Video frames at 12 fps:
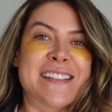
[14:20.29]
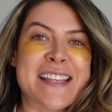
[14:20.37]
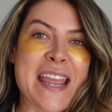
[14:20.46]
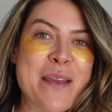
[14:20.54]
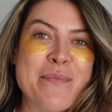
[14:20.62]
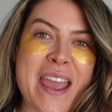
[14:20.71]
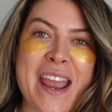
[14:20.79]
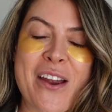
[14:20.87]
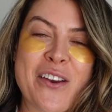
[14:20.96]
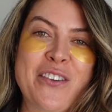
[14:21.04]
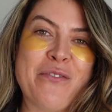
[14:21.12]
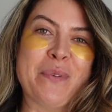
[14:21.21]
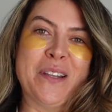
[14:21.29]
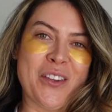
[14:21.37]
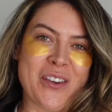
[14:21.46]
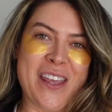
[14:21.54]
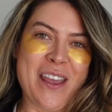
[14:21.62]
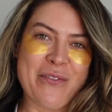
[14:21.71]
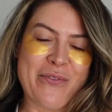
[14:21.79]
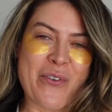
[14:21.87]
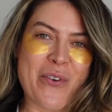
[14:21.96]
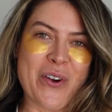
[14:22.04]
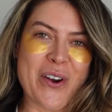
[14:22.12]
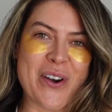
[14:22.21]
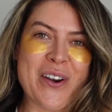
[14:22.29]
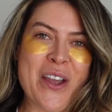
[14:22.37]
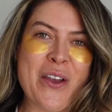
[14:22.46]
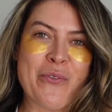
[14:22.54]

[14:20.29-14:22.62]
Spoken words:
same hair and you've been looking for